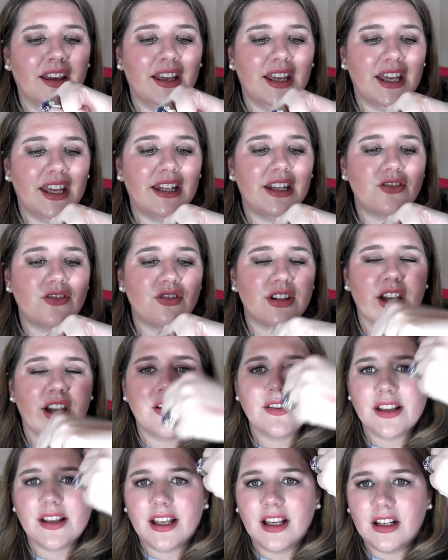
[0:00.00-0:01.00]
it literally
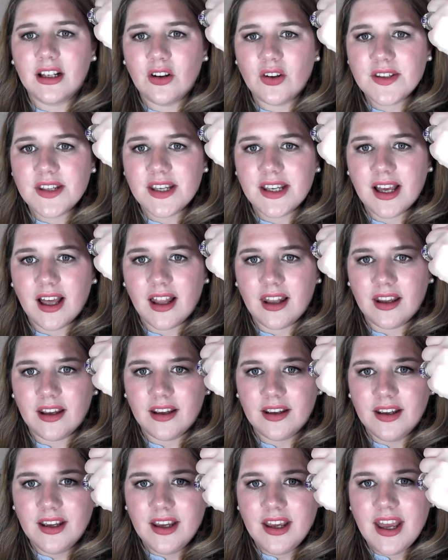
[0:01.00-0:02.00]
goes like a glossy
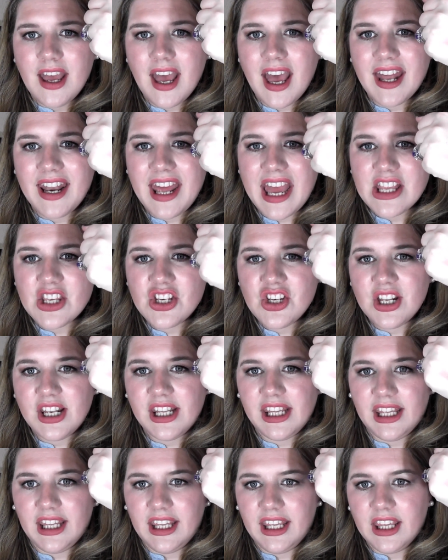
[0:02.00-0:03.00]
colour. And
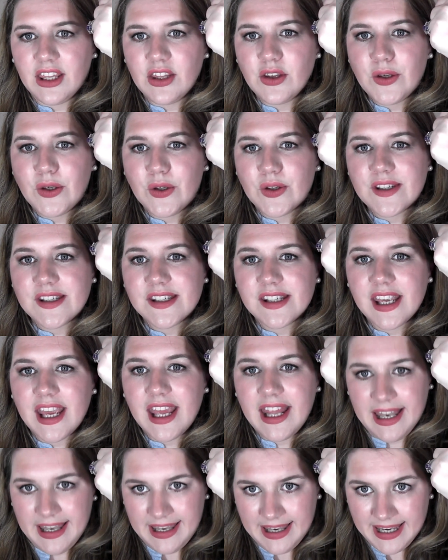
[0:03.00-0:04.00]
actually, your
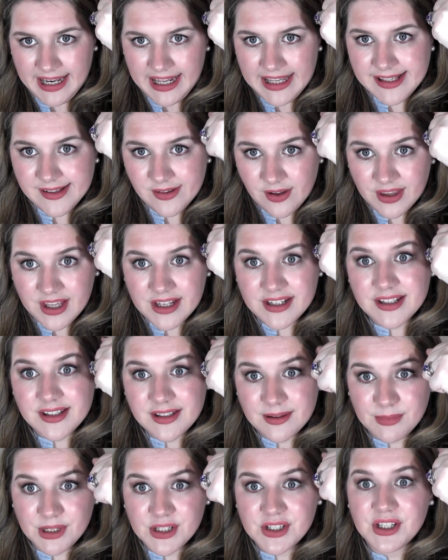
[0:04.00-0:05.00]
skin is not that
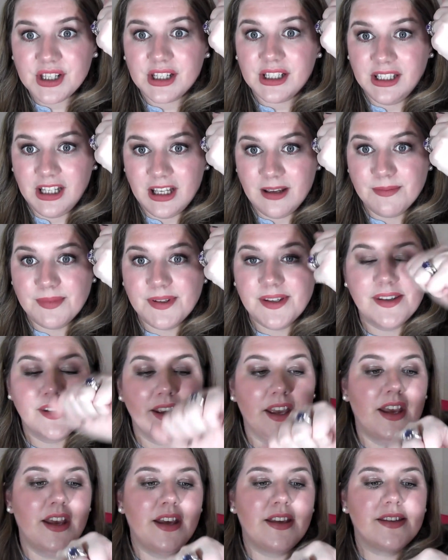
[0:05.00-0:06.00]
dissimilar to your lips.
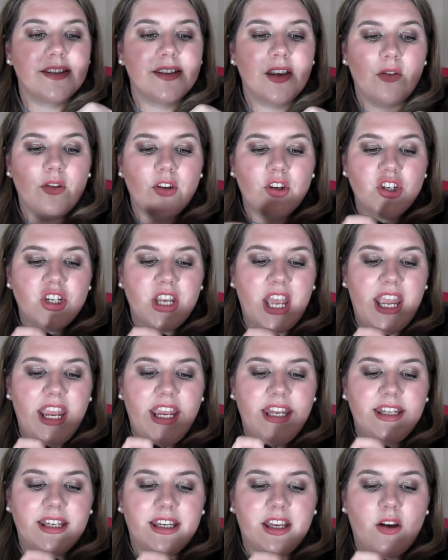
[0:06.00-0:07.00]
So the
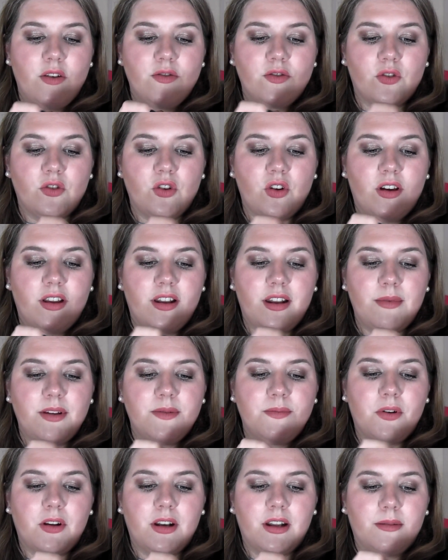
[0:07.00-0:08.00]
shade it goes on your, let me
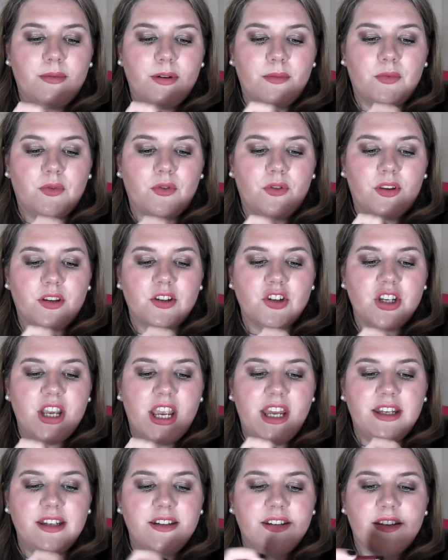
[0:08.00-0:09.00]
put a little bit more, the
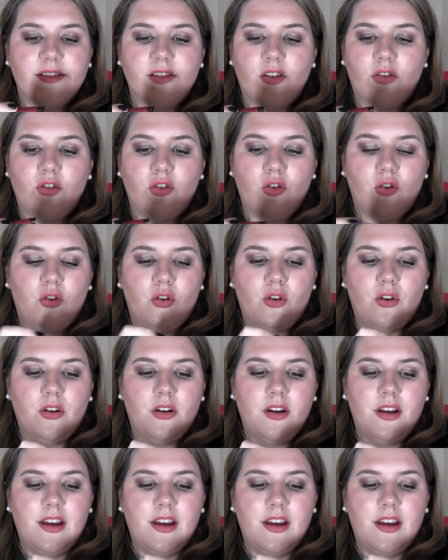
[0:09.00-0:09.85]
shade it does on your